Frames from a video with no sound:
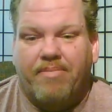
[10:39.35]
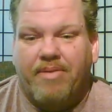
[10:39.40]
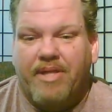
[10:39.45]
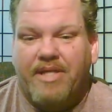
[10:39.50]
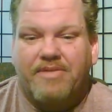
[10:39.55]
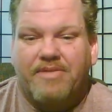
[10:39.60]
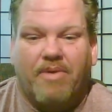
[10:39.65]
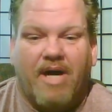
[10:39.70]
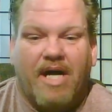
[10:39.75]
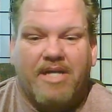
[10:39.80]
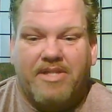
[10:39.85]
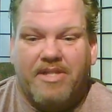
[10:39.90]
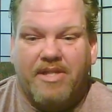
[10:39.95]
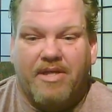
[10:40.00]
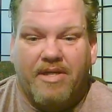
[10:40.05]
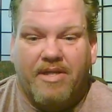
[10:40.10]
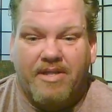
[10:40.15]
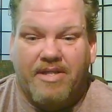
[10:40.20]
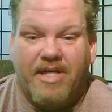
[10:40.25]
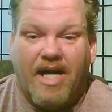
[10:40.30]
please watch
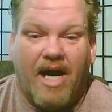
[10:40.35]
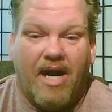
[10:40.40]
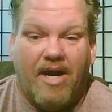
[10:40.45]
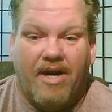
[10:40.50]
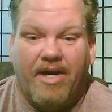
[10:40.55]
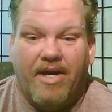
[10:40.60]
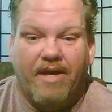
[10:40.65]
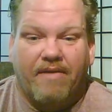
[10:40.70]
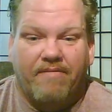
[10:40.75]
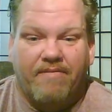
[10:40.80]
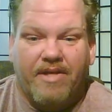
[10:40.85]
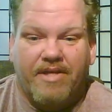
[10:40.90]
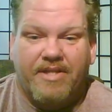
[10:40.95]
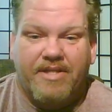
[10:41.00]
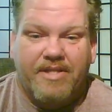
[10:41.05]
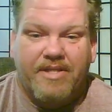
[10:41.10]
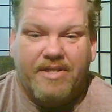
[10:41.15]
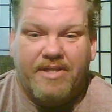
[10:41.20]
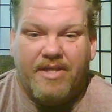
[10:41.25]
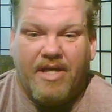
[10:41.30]
the entirety of
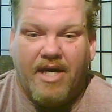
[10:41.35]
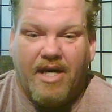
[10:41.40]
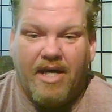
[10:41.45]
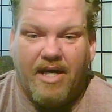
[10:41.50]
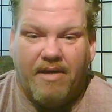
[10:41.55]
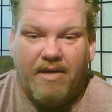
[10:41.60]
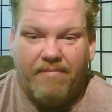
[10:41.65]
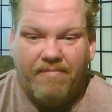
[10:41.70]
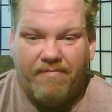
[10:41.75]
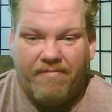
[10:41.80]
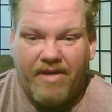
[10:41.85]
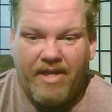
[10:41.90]
this uh,